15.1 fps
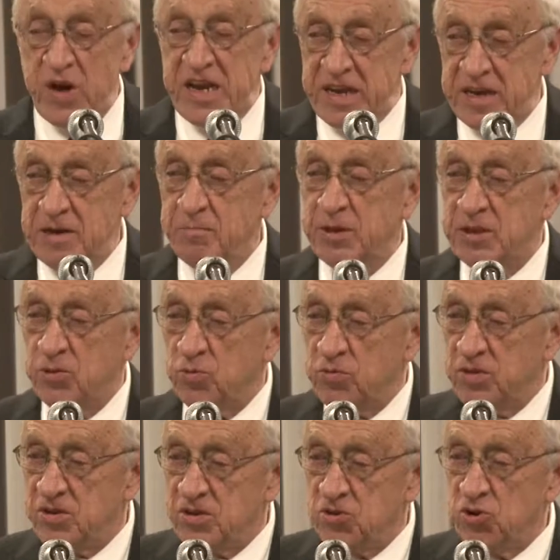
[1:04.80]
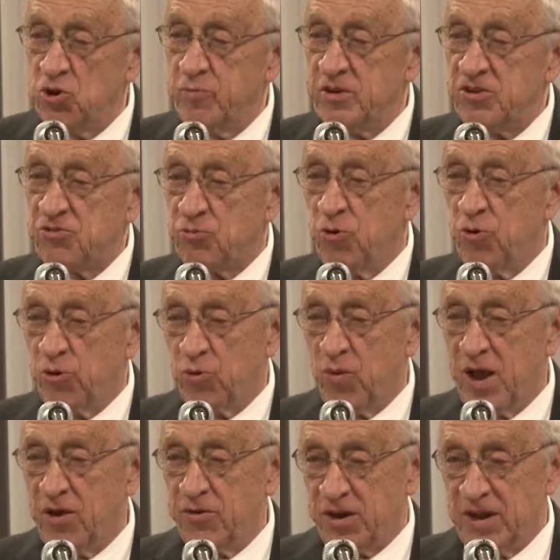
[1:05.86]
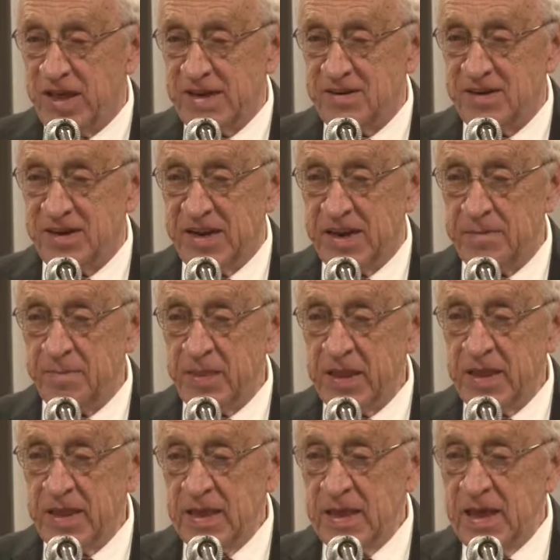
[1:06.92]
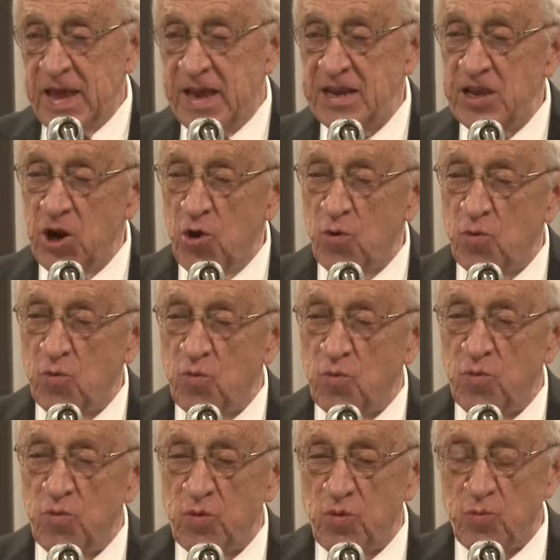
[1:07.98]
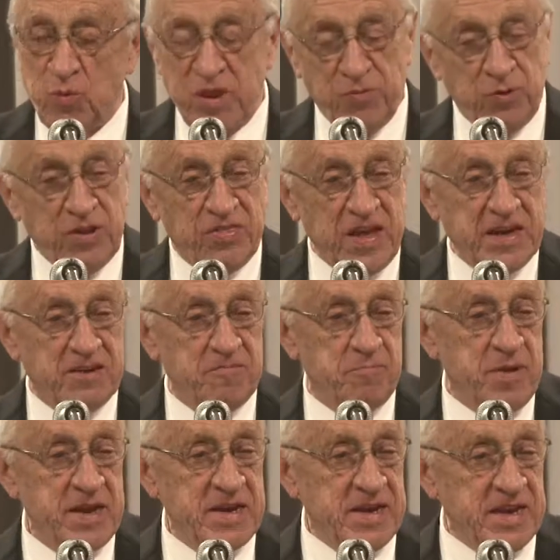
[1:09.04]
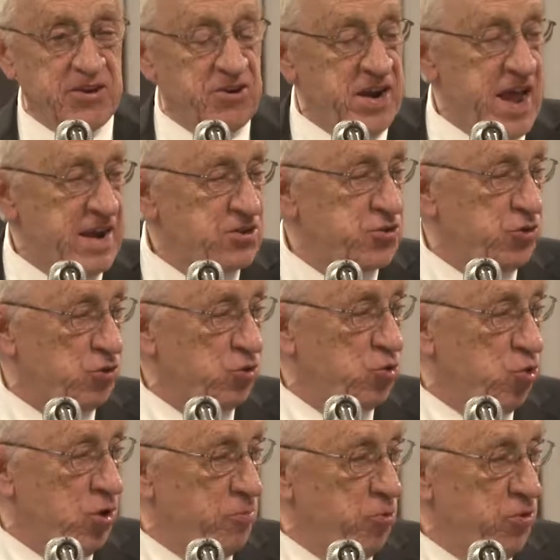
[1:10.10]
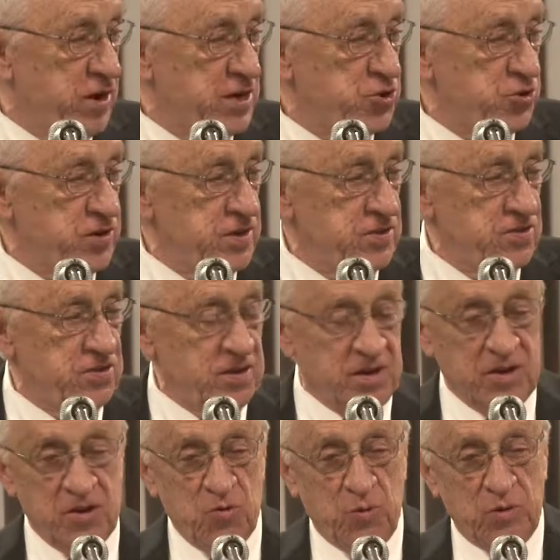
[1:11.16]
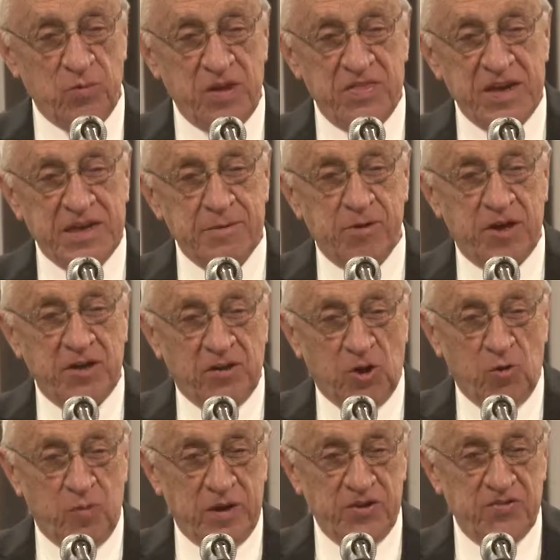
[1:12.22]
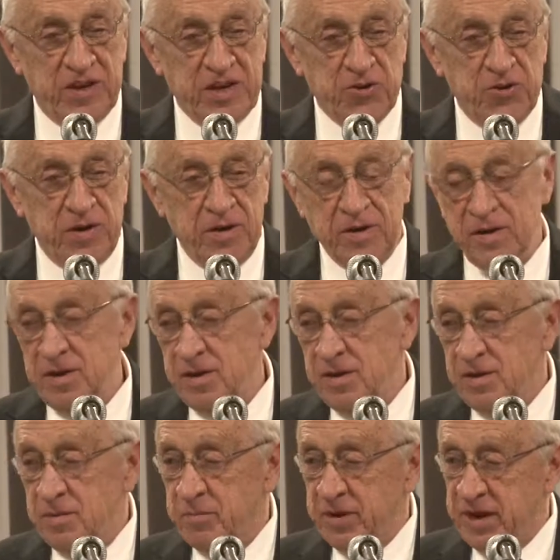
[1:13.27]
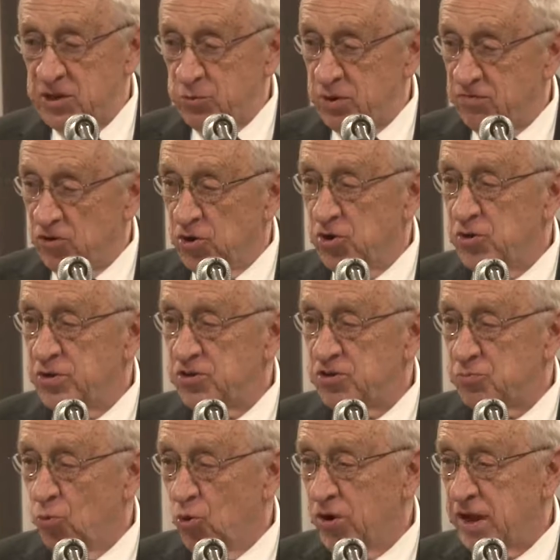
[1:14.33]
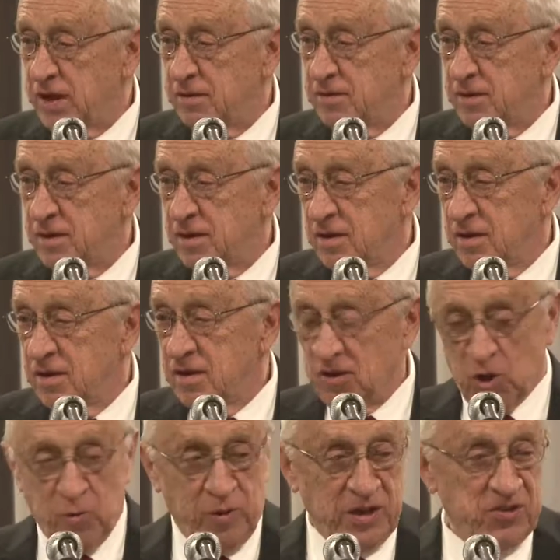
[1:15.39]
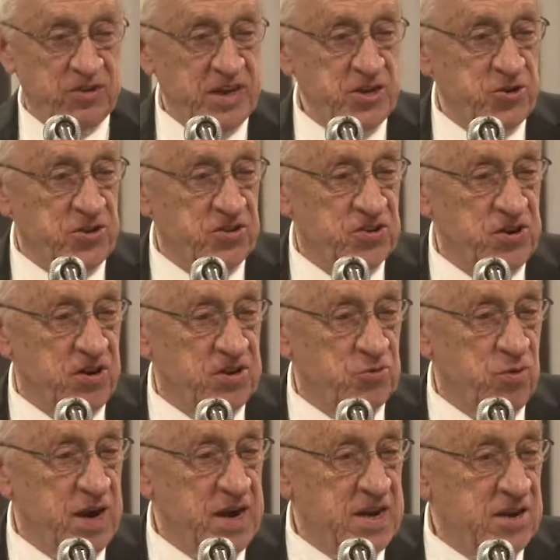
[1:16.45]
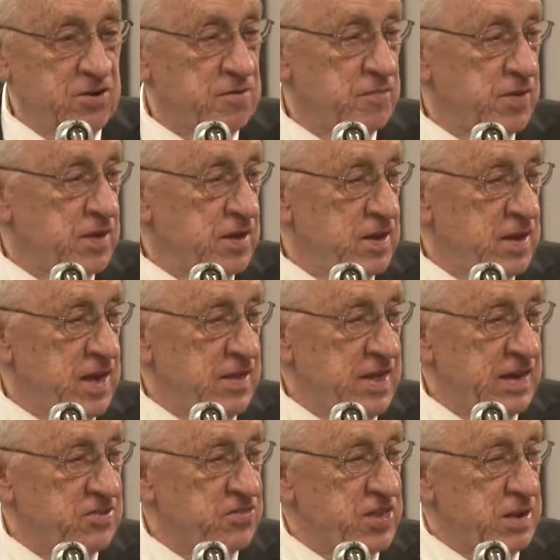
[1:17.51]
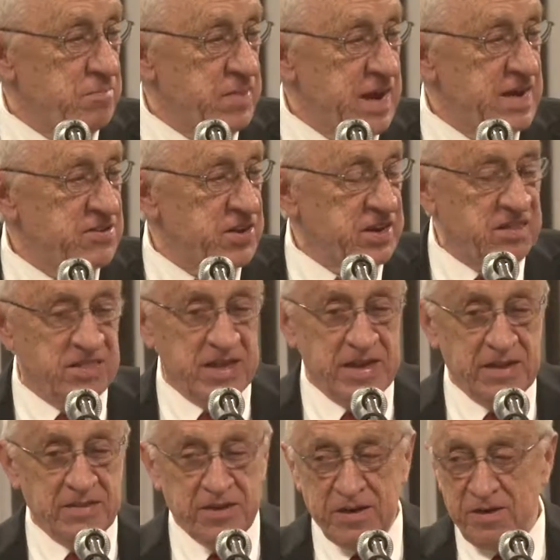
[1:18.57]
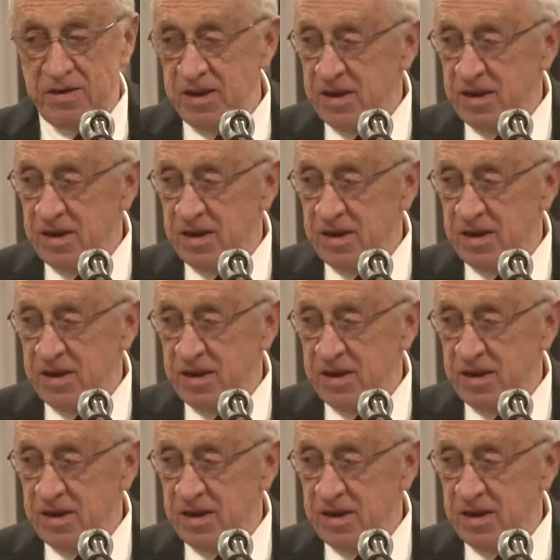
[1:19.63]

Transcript: We didn't, but the term is thrown around a lot today. And you know, we think of big international corporations when we think about globalization, but as we've learned this morning, globalization starts right here. And that's the amazing thing that